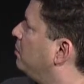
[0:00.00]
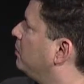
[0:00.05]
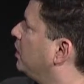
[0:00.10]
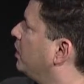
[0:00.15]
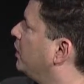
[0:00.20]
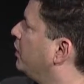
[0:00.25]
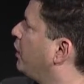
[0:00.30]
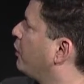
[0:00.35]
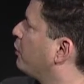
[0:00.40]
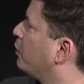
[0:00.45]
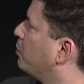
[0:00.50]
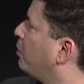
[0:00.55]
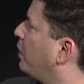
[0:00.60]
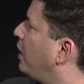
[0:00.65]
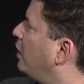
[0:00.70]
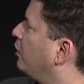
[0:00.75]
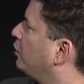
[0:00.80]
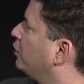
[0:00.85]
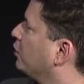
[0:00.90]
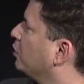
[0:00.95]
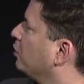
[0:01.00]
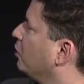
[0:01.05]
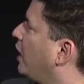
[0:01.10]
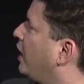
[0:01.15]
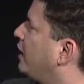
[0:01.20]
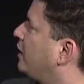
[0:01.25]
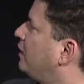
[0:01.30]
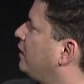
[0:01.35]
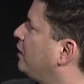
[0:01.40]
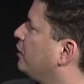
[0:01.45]
another browser
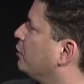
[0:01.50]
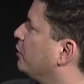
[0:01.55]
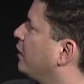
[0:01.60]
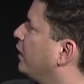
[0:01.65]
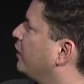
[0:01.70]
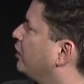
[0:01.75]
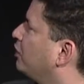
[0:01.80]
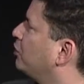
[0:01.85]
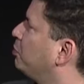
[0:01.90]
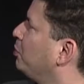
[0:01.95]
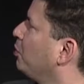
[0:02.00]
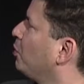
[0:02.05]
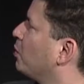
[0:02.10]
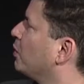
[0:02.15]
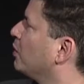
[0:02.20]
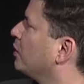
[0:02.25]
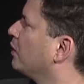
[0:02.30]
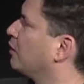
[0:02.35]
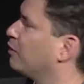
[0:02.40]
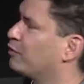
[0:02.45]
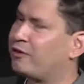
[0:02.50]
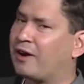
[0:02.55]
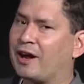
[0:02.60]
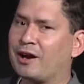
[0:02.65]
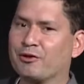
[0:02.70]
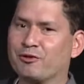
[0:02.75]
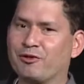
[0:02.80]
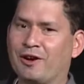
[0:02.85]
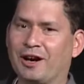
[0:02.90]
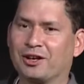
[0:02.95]
like Internet Explorer,
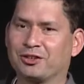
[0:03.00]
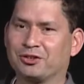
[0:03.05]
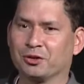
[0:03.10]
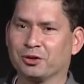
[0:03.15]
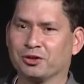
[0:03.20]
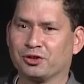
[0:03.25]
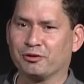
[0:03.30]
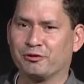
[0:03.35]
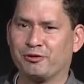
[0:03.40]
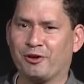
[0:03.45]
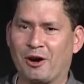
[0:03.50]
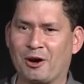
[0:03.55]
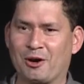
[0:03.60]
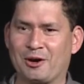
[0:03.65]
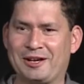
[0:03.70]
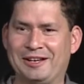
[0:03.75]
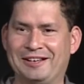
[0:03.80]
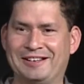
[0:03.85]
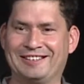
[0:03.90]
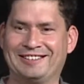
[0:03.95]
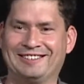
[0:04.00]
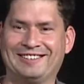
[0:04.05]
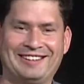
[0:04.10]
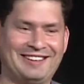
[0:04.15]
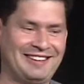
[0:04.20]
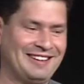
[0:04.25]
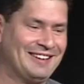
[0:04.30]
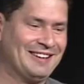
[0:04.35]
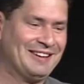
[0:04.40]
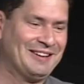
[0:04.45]
Firefox, or Safari.
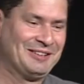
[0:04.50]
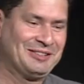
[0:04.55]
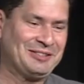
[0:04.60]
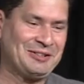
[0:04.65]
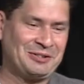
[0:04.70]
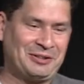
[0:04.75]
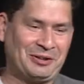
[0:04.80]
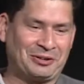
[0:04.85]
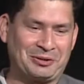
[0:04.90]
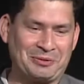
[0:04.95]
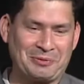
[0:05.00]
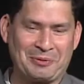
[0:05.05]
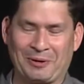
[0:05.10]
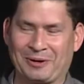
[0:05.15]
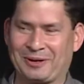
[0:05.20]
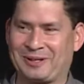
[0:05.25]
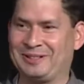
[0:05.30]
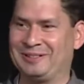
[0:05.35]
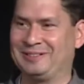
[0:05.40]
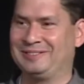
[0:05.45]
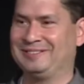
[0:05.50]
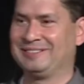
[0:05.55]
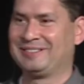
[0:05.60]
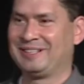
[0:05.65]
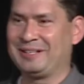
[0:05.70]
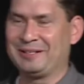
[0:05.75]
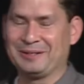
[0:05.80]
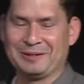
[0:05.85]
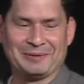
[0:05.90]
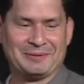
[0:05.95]
So it doesn't work
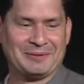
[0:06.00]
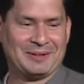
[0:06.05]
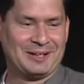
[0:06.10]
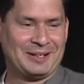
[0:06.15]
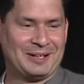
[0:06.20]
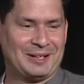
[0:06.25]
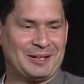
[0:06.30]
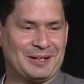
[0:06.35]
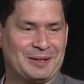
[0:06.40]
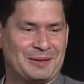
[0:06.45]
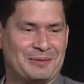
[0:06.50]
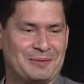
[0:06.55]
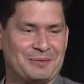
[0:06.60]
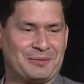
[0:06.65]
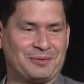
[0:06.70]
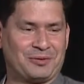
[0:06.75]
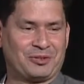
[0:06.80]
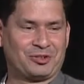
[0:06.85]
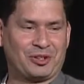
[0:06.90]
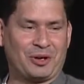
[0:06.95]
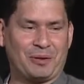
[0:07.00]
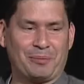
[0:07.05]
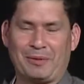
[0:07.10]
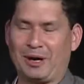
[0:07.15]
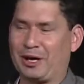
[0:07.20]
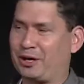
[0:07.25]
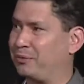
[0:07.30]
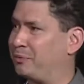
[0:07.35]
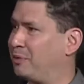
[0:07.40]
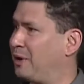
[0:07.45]
in some
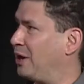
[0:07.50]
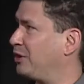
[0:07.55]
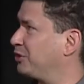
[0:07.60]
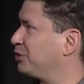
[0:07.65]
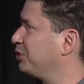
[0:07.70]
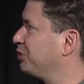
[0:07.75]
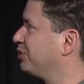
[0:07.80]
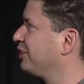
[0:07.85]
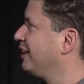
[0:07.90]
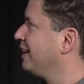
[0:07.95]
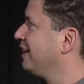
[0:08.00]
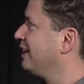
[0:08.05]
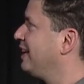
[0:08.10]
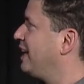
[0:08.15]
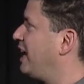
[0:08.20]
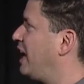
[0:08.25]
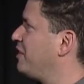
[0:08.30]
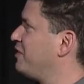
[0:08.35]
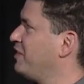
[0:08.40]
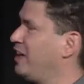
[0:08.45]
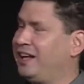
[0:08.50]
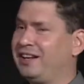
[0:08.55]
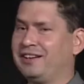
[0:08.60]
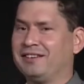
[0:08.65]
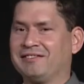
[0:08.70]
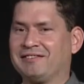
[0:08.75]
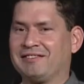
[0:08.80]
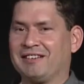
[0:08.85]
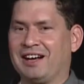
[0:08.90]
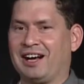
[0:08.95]
modern browsers. And
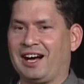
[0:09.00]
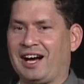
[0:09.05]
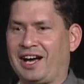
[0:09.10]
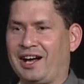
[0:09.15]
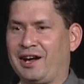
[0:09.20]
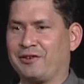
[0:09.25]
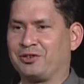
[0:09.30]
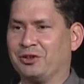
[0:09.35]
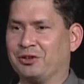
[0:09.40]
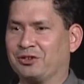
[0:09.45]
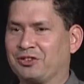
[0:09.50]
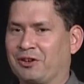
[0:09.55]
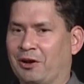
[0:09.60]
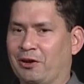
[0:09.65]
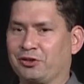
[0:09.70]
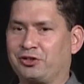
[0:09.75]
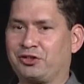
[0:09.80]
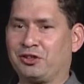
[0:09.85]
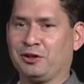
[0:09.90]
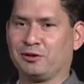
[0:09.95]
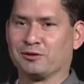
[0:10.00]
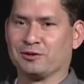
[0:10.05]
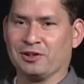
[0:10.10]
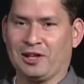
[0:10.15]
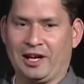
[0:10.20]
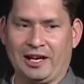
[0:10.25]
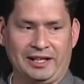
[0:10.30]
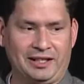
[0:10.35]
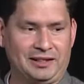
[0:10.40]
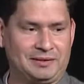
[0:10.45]
then I have to install
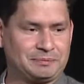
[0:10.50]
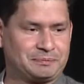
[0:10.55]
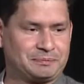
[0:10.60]
Silverlight.